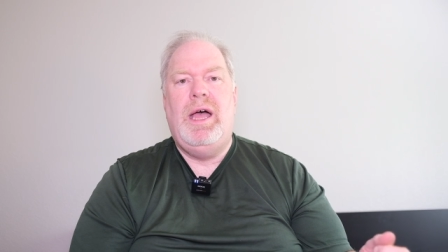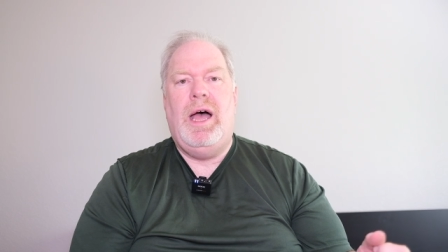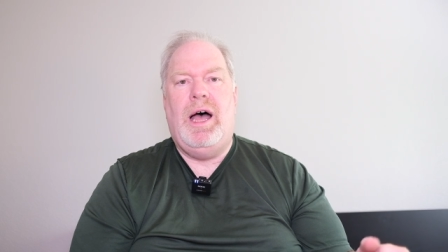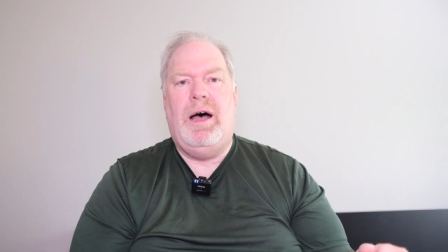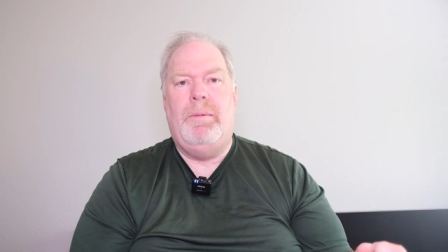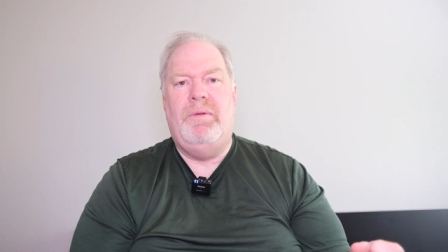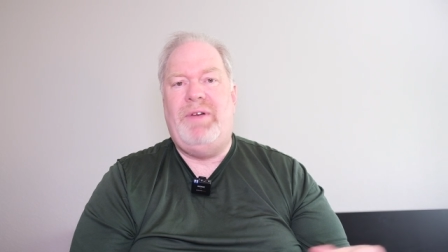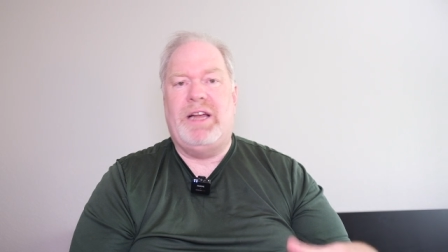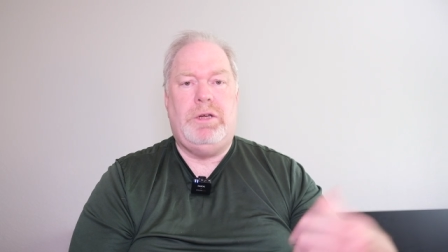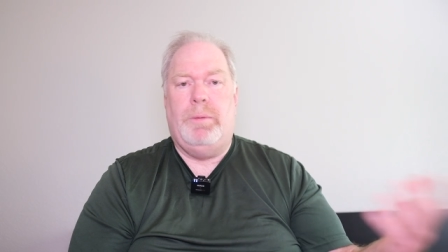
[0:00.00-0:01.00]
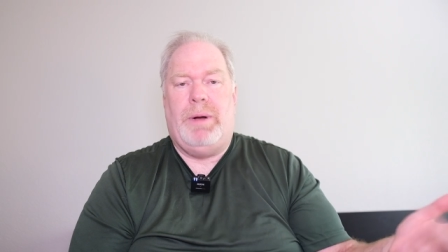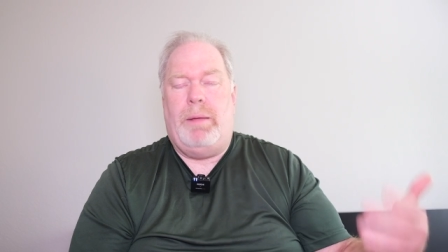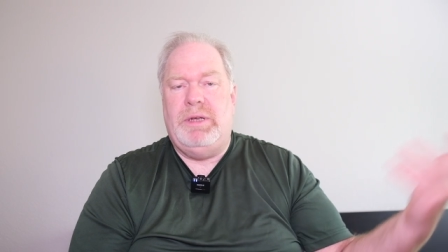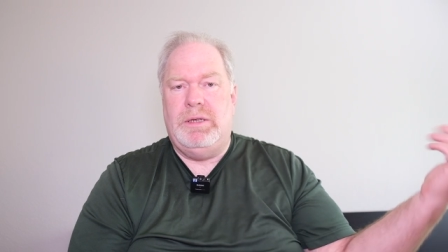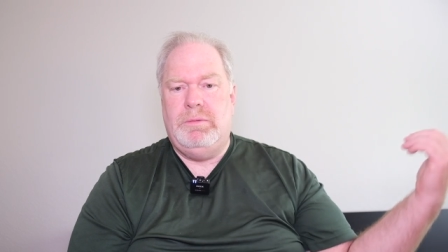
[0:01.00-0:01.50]
Um, in fact, you
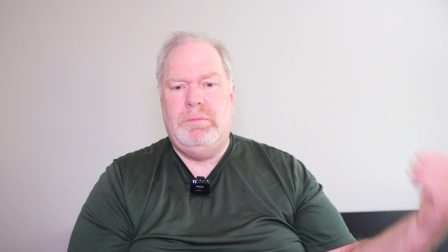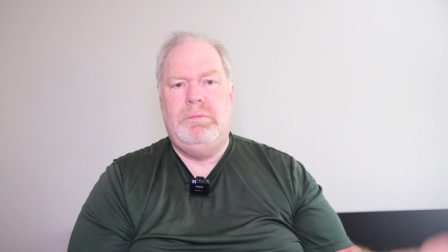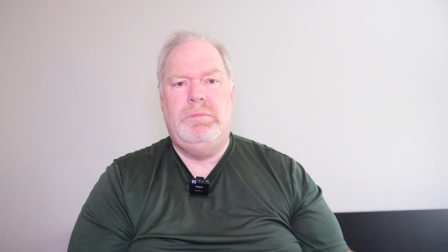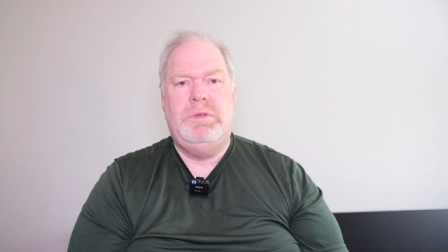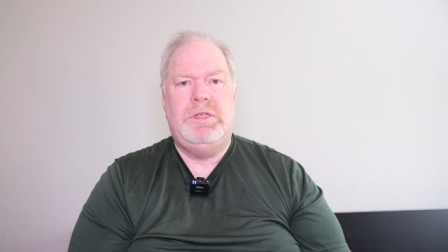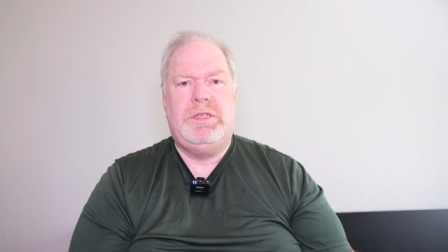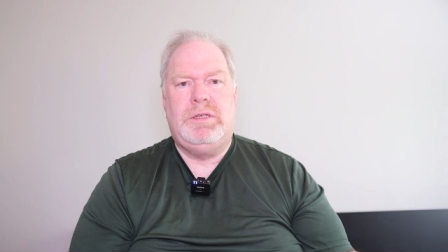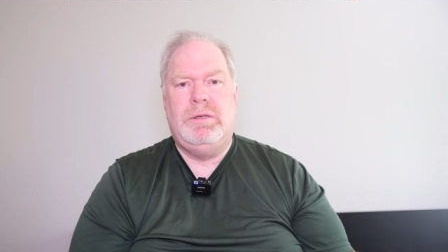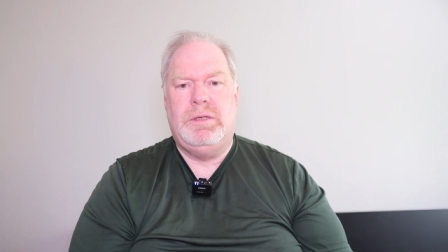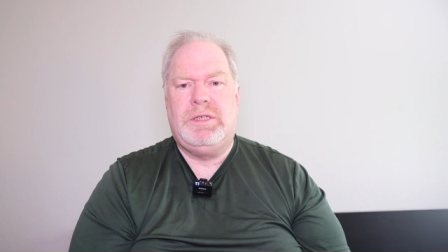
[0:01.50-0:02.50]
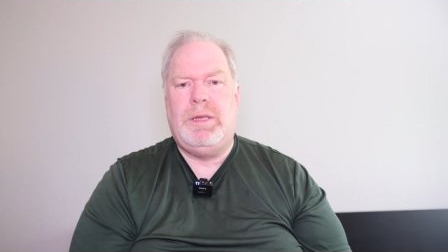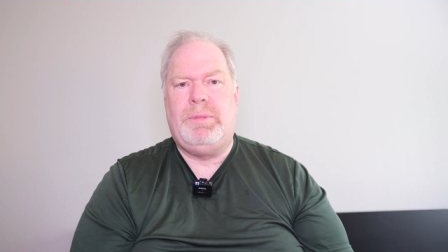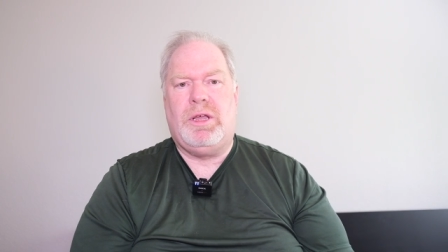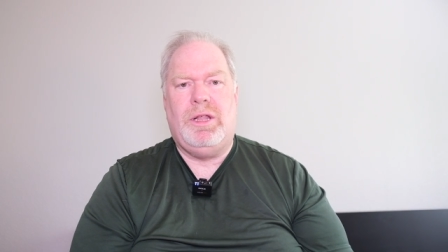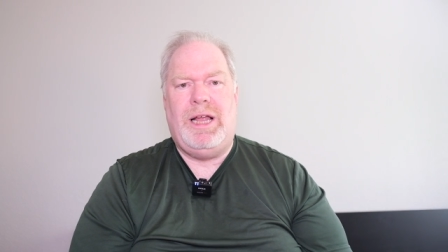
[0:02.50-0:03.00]
probably s- skip
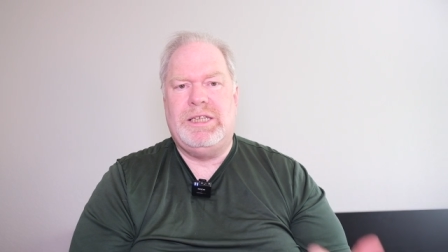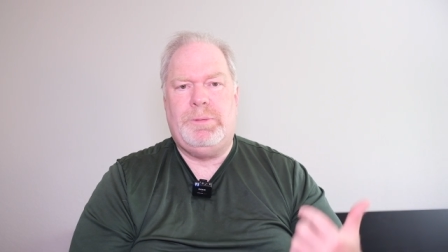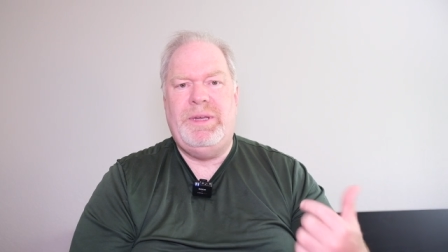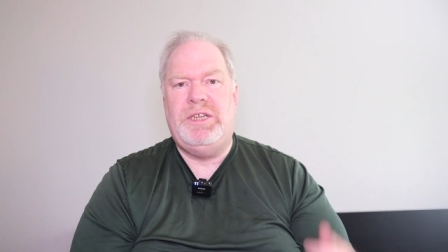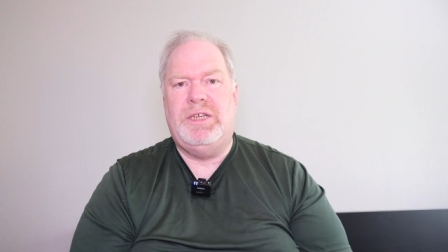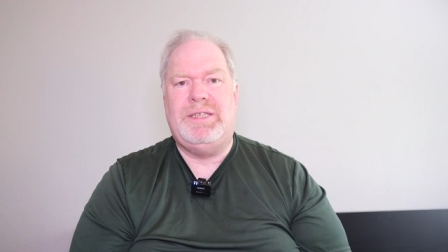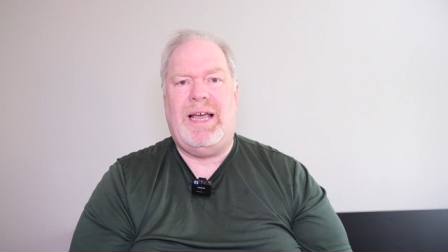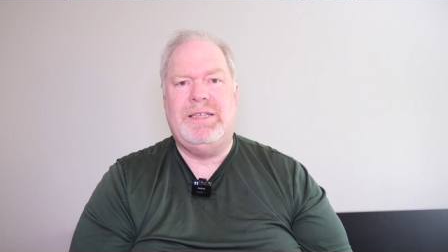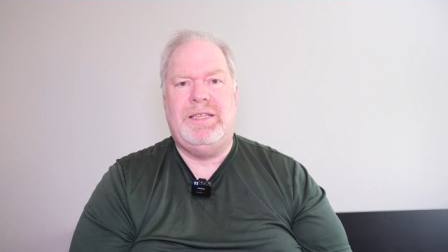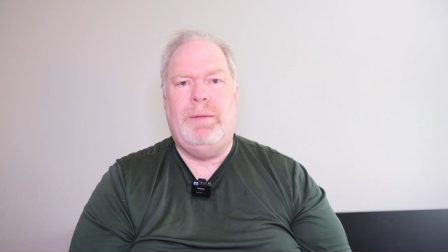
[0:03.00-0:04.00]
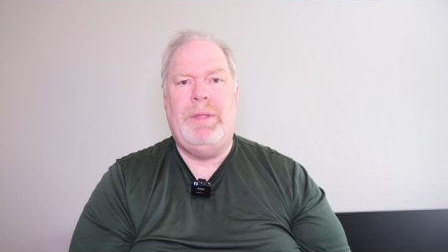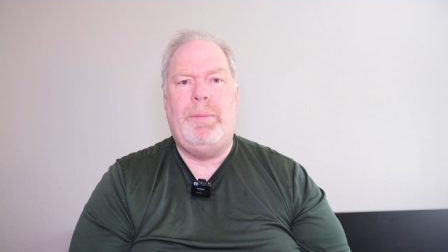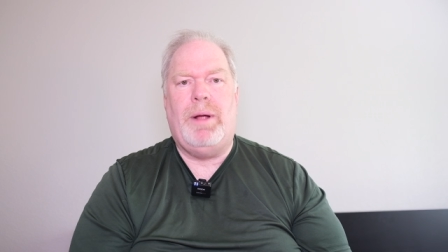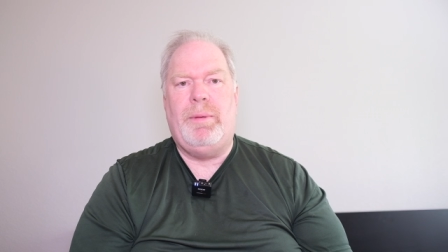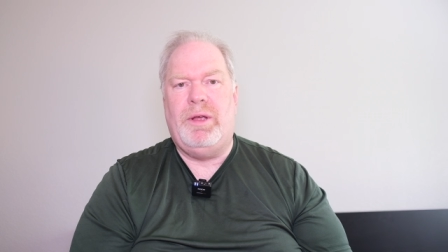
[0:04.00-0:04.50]
the colonoscopy, just ask them. They
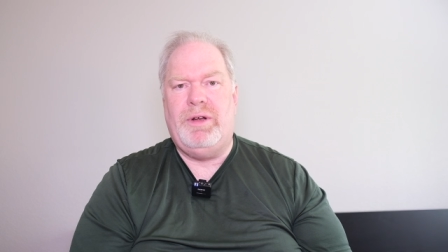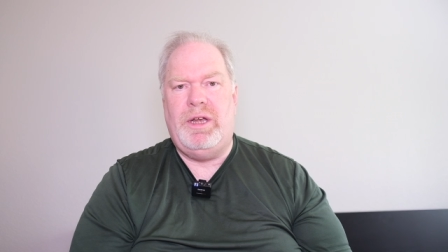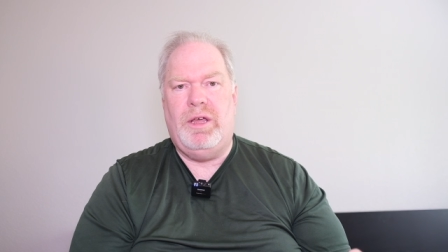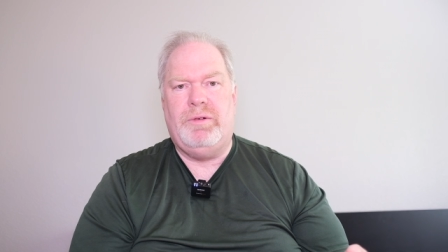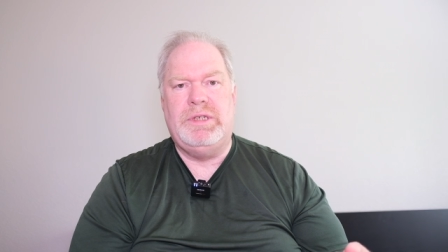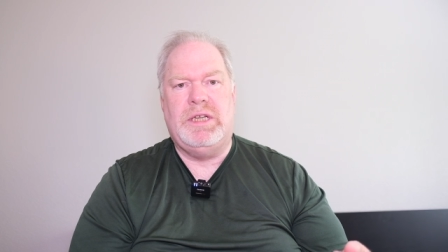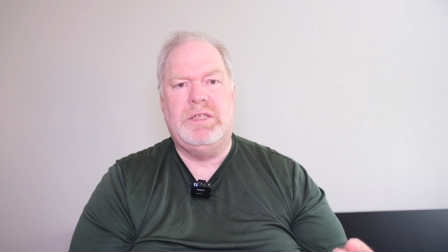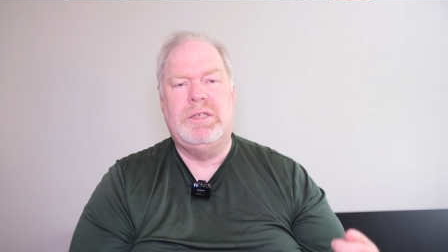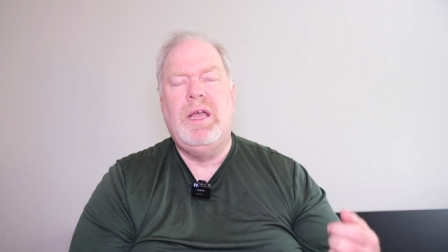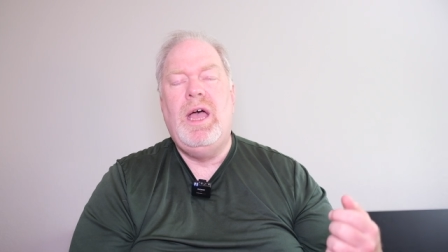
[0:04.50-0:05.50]
probably already know the results.